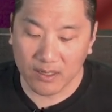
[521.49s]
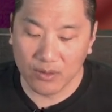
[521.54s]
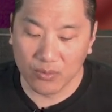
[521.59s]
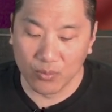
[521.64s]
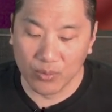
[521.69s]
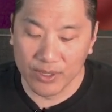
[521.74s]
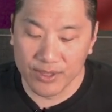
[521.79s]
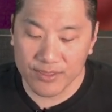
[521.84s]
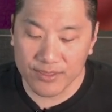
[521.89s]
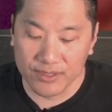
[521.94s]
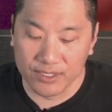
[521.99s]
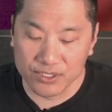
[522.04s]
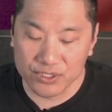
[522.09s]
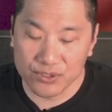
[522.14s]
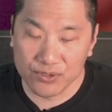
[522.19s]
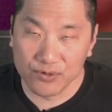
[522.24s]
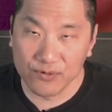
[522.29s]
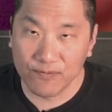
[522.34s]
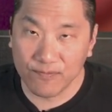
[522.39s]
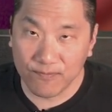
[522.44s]
With the
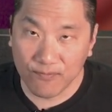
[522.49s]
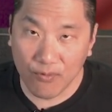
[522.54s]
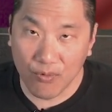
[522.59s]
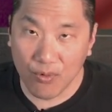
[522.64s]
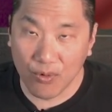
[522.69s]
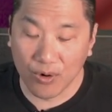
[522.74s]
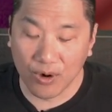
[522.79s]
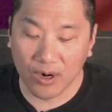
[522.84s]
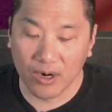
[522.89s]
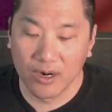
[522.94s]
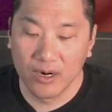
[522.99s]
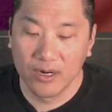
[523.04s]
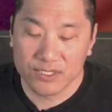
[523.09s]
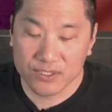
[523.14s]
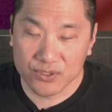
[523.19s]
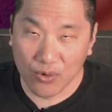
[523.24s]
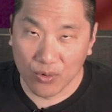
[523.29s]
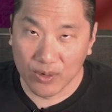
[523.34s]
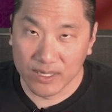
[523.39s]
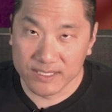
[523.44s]
2-4
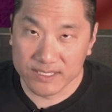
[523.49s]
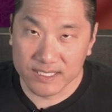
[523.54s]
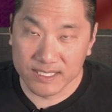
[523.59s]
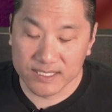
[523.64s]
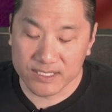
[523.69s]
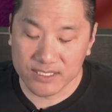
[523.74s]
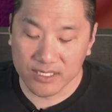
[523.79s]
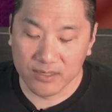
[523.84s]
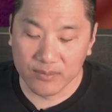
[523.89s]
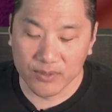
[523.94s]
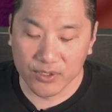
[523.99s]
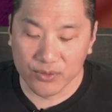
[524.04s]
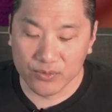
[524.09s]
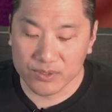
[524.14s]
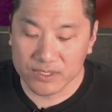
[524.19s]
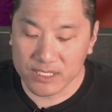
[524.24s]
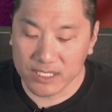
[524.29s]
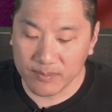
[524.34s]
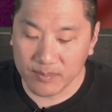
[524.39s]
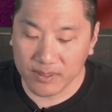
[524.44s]
scoring system, you
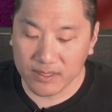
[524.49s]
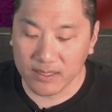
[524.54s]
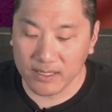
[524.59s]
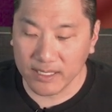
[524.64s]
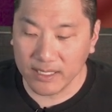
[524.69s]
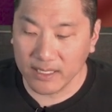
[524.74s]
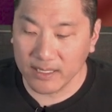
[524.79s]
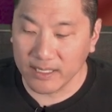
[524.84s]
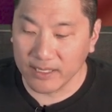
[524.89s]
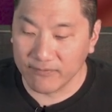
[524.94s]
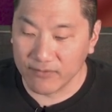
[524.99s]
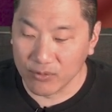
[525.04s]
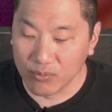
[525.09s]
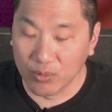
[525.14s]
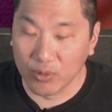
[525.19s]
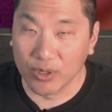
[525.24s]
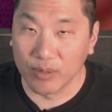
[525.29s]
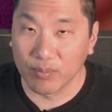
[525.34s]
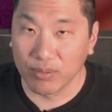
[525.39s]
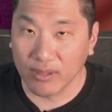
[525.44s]
typically, if you
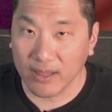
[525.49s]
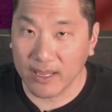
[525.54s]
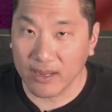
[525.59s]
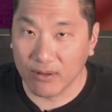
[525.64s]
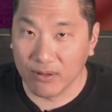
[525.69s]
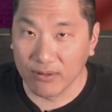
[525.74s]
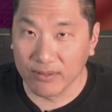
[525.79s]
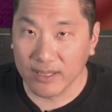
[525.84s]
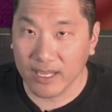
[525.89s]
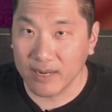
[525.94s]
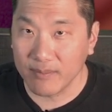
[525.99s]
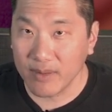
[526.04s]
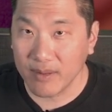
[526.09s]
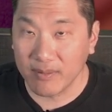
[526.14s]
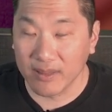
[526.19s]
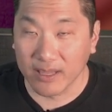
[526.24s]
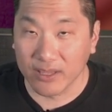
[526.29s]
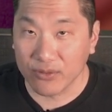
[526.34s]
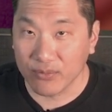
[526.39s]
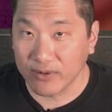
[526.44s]
were to play all night,
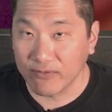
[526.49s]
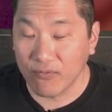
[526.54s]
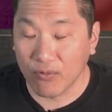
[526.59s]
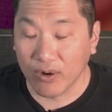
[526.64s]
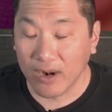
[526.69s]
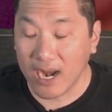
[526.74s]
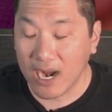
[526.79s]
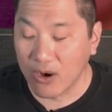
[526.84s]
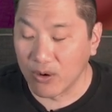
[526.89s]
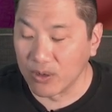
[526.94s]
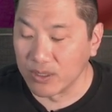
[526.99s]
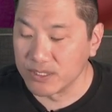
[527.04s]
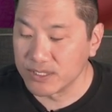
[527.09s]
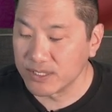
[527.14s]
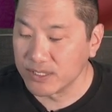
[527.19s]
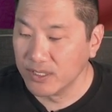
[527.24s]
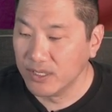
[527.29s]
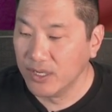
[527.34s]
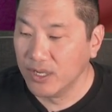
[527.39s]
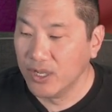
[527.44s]
maybe like 3-4
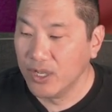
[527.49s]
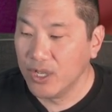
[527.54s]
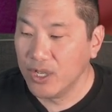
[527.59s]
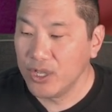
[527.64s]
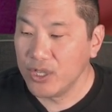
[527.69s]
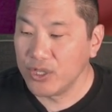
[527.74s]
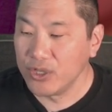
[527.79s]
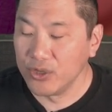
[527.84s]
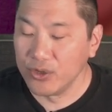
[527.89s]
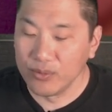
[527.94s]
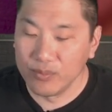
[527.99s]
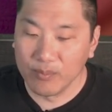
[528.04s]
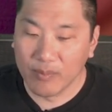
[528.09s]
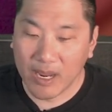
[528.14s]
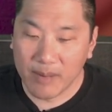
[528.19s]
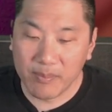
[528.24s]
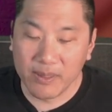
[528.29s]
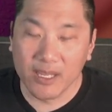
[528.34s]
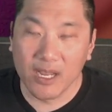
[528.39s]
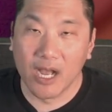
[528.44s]
hours, you
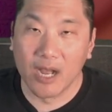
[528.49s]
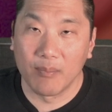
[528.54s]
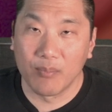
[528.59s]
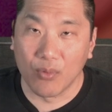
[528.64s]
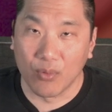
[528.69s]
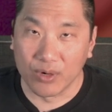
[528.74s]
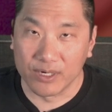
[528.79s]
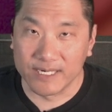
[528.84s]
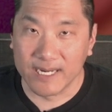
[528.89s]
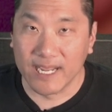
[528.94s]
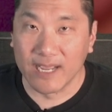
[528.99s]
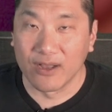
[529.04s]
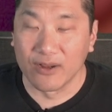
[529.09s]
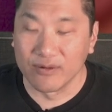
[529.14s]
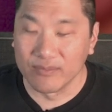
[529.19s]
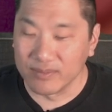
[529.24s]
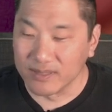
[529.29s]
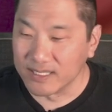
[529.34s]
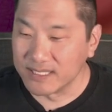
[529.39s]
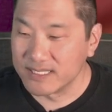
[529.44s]
might be up or
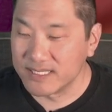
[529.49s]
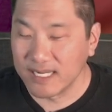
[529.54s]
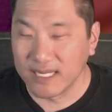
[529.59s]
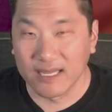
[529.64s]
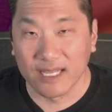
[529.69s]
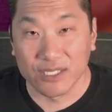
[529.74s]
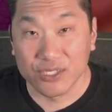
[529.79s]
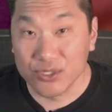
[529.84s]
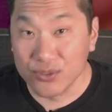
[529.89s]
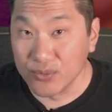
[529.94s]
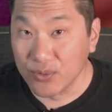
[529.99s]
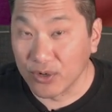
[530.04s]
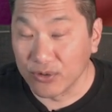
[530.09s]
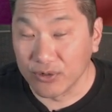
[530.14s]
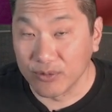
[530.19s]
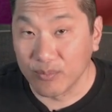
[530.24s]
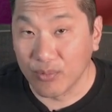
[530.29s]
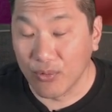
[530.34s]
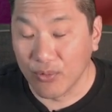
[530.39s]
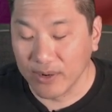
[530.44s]
down, let's say like
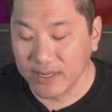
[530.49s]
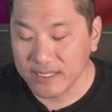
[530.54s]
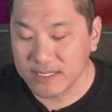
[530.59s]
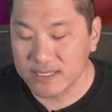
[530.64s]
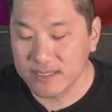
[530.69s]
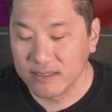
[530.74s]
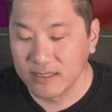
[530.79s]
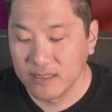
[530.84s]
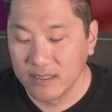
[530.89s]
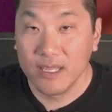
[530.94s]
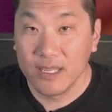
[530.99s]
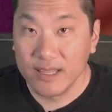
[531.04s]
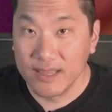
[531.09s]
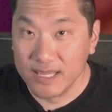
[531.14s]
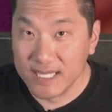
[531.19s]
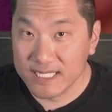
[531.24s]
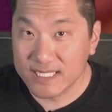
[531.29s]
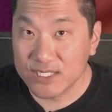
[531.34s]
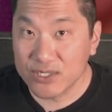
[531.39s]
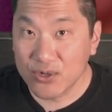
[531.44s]
200 points.
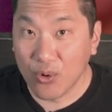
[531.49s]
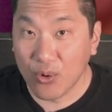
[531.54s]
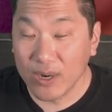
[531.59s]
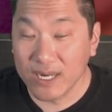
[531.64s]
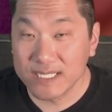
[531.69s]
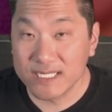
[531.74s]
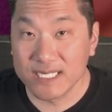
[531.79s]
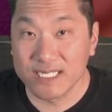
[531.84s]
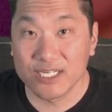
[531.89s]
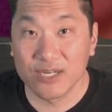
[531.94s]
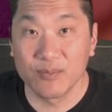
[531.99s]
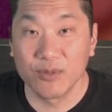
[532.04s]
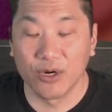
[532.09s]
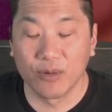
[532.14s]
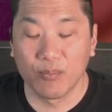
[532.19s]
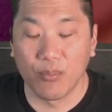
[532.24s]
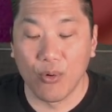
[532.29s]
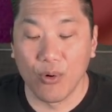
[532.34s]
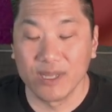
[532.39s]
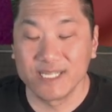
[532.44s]
This scoring system, your
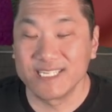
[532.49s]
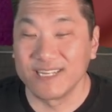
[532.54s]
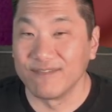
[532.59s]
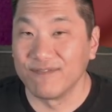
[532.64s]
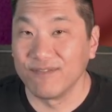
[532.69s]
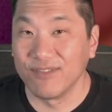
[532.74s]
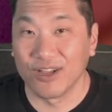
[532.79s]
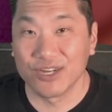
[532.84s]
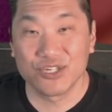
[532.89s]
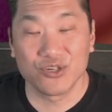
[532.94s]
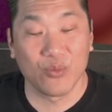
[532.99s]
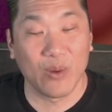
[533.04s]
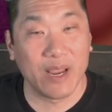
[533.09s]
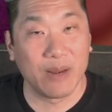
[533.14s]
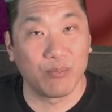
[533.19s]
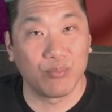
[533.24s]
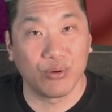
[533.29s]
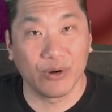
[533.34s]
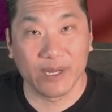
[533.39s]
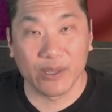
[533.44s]
points can
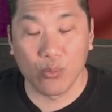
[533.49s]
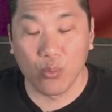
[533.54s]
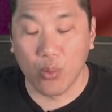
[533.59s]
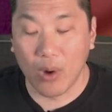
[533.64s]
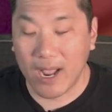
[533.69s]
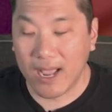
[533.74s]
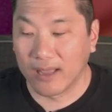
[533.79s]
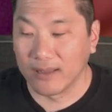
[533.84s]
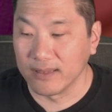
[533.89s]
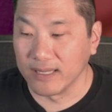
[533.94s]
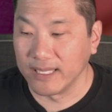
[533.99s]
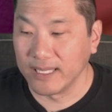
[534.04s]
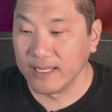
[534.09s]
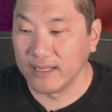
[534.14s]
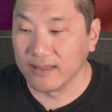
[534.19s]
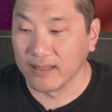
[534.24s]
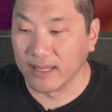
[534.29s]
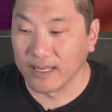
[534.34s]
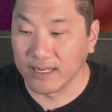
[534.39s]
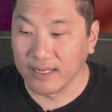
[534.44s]
fluctuate pretty
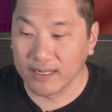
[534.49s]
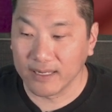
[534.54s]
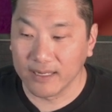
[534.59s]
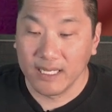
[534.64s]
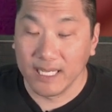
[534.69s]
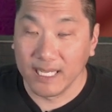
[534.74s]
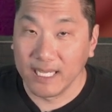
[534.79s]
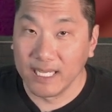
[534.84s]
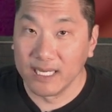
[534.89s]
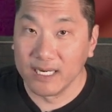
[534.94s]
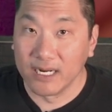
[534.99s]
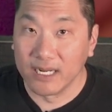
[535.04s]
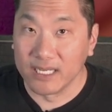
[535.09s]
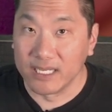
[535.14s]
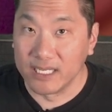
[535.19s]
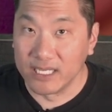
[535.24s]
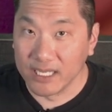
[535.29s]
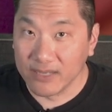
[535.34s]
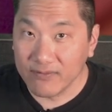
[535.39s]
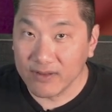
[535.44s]
wildly. Like in a
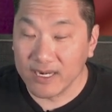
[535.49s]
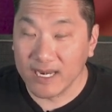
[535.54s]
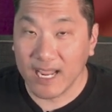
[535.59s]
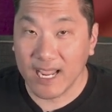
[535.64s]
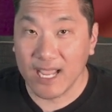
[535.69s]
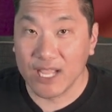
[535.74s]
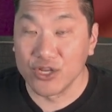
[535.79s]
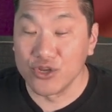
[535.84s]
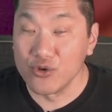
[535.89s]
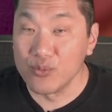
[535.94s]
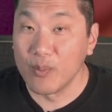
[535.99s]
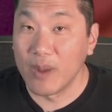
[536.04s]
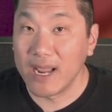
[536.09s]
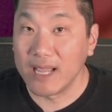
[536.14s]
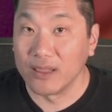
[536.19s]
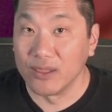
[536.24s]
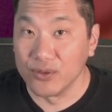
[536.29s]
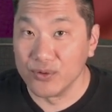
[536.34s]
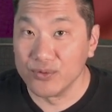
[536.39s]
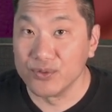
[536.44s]
given hand, you
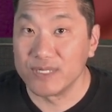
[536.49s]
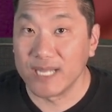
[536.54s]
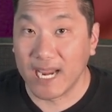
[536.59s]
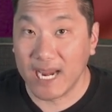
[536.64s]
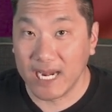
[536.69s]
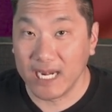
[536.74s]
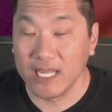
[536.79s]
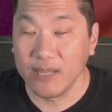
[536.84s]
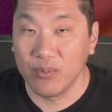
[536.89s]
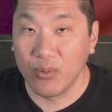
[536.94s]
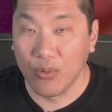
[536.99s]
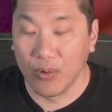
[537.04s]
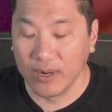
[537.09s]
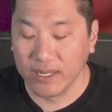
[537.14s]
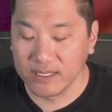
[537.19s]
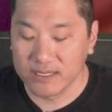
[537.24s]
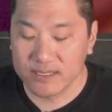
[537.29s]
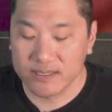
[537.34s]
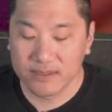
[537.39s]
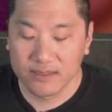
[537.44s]
might lose 80
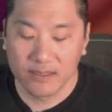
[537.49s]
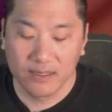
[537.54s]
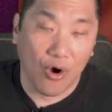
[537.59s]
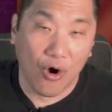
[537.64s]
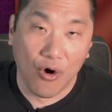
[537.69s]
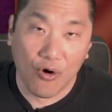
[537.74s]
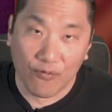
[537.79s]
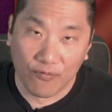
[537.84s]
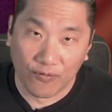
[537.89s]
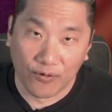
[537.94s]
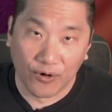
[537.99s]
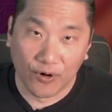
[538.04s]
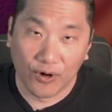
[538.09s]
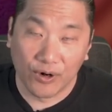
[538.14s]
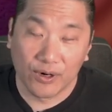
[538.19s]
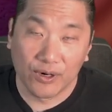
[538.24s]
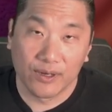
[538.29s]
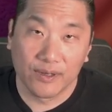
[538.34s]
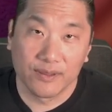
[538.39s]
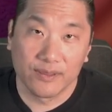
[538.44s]
points.
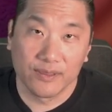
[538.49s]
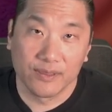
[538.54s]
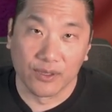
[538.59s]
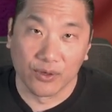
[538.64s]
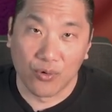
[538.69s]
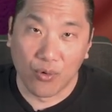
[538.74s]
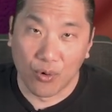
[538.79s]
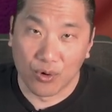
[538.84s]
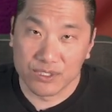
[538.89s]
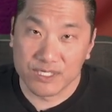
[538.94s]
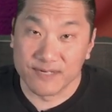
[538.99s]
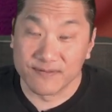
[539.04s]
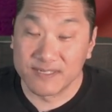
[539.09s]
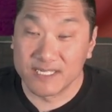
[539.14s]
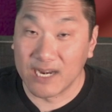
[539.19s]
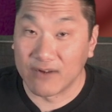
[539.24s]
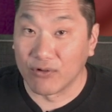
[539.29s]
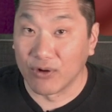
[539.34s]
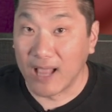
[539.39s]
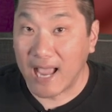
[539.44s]
Over the course of
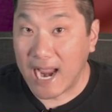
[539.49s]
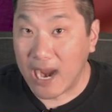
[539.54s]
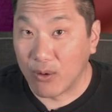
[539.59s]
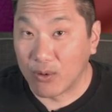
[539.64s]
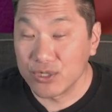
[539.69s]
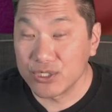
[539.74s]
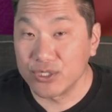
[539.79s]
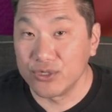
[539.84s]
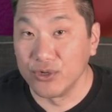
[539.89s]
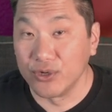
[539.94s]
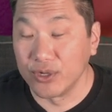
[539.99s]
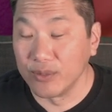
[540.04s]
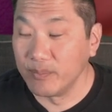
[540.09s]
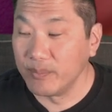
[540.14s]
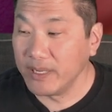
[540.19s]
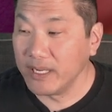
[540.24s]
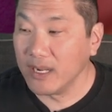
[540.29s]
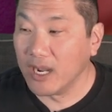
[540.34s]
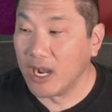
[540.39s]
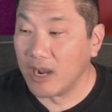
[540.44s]
several hours, you can
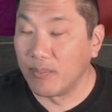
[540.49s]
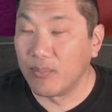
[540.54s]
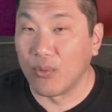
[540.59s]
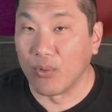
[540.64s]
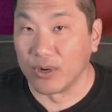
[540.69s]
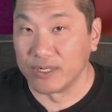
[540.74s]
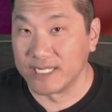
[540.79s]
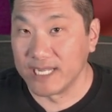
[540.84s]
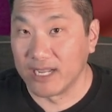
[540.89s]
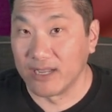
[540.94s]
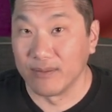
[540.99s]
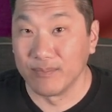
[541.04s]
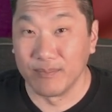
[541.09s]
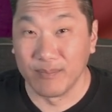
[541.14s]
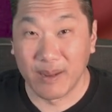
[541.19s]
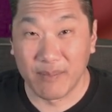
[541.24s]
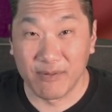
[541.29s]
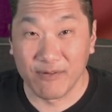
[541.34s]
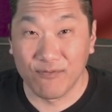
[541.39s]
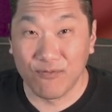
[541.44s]
be up or down
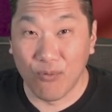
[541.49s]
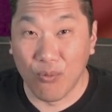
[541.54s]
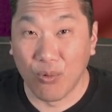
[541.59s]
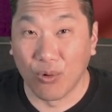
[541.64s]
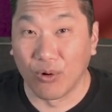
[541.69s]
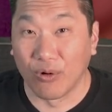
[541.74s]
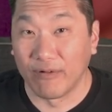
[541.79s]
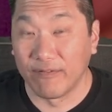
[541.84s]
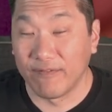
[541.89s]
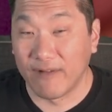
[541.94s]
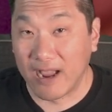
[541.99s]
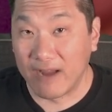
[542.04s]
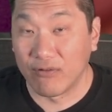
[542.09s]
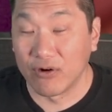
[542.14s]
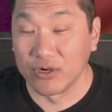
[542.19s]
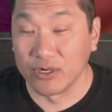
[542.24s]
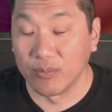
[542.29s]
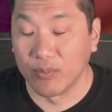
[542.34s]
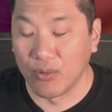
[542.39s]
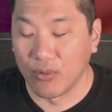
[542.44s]
maybe 400 or
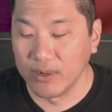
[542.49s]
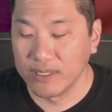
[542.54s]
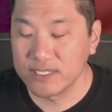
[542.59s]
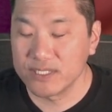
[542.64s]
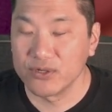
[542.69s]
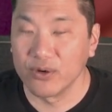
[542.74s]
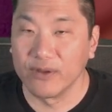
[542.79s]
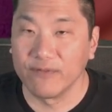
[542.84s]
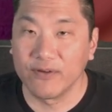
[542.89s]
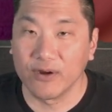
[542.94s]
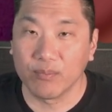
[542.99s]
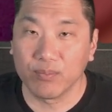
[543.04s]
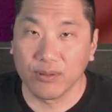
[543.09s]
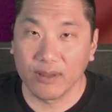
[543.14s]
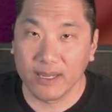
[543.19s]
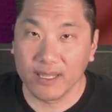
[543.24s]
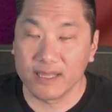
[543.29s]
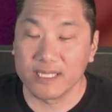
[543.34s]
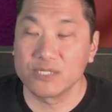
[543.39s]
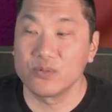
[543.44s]
500 points. So if you're
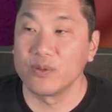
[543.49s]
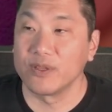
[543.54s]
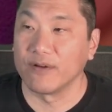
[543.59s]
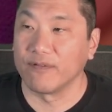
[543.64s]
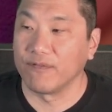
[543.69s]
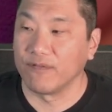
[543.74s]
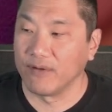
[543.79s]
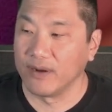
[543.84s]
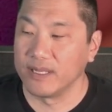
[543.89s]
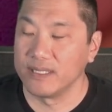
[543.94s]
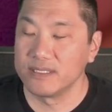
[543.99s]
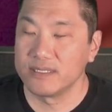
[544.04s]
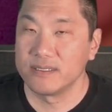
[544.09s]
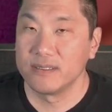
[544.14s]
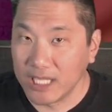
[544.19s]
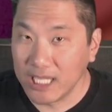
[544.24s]
playing this with your friends,